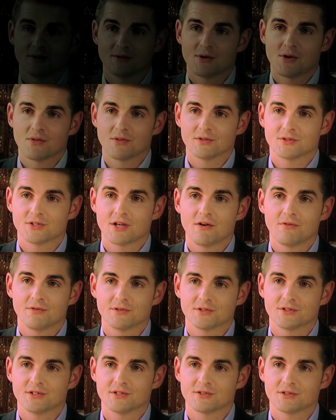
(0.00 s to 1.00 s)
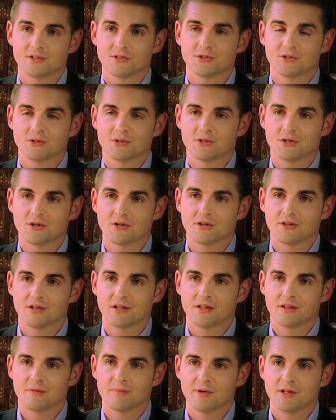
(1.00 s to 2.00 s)
You know, the selflessness that you
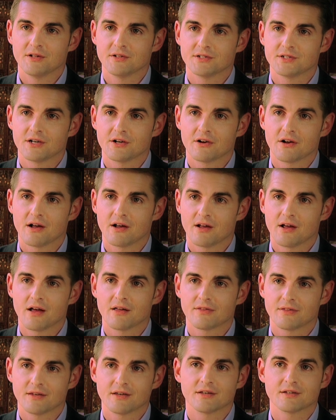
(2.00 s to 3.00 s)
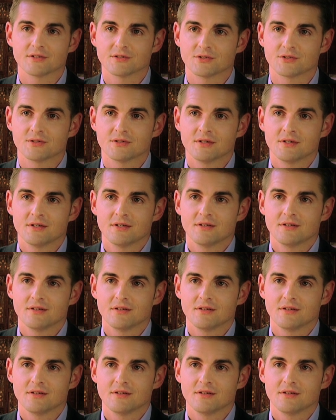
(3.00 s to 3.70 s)
learn in the military, I think, is